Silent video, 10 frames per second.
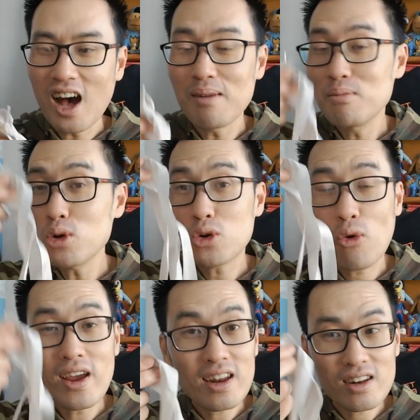Look,
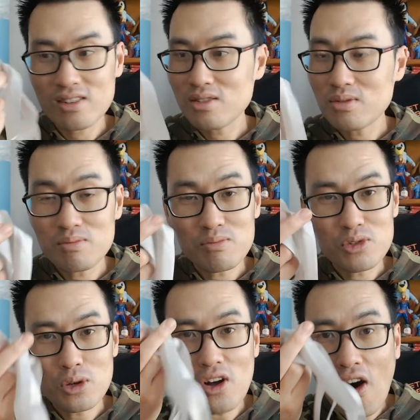great
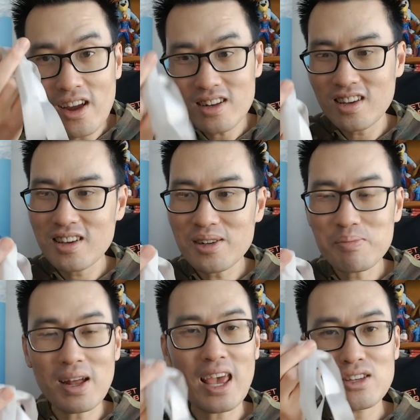sort of idea,
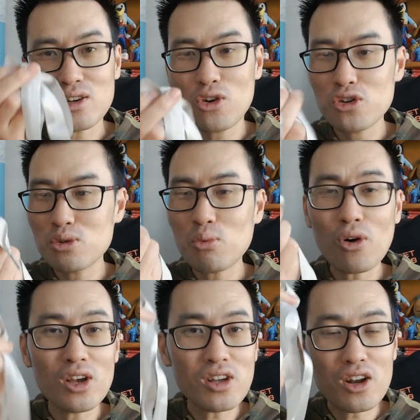but execution
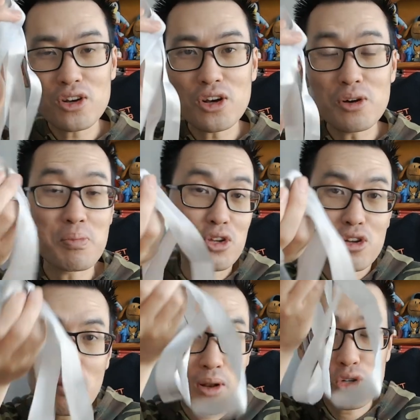wise, I don't know. But you
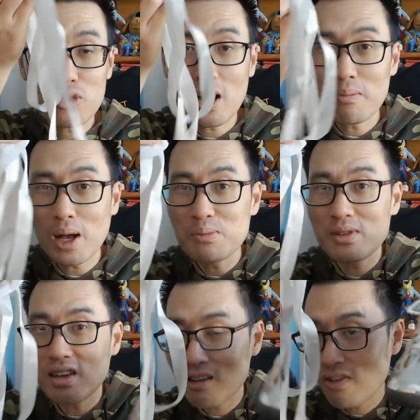let me know, True Gum Gums.
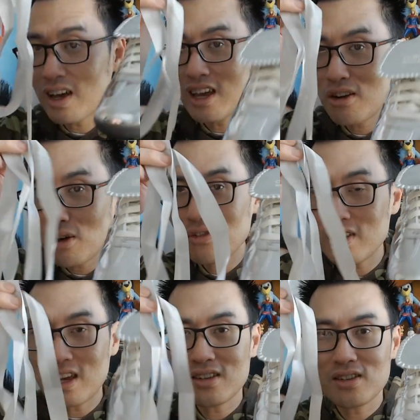If I get enough
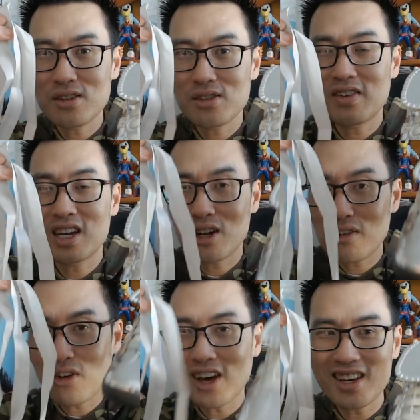yeses, if I get enough
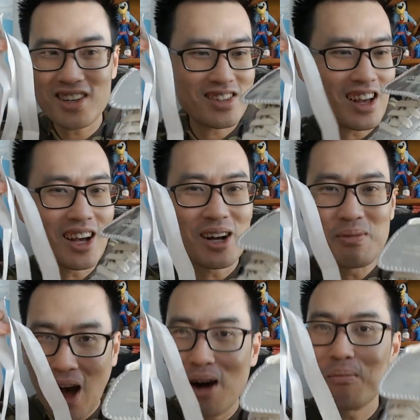likes, I
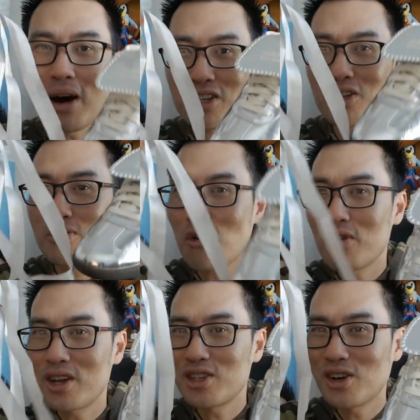might just throw
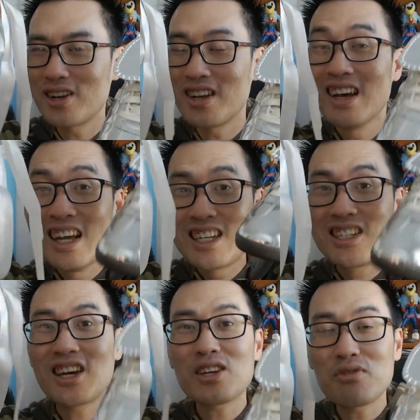these on
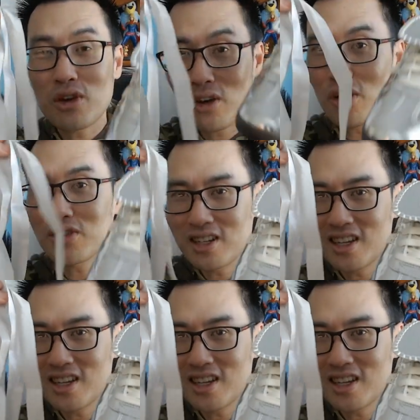just for curiosity's